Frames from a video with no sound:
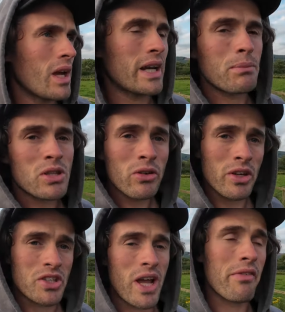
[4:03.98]
And I'm still
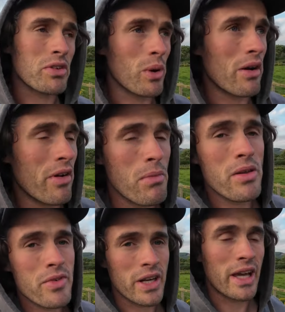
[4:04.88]
going to share this, whatever. I'm not
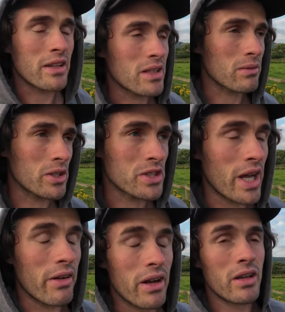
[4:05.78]
even going to edit it. I'm going to
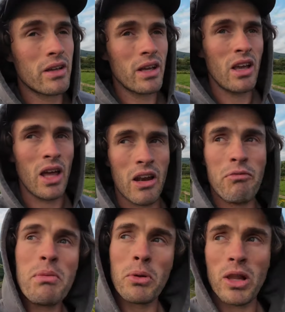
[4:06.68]
share it. And
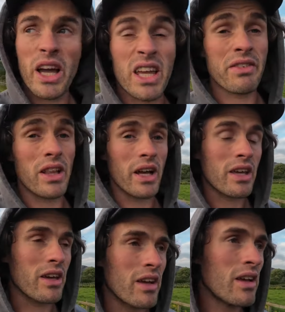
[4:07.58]
if people like it, they
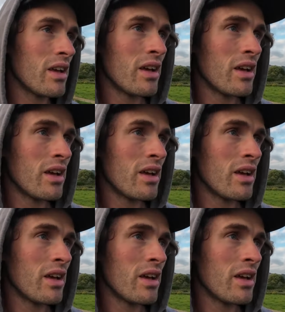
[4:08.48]
like it.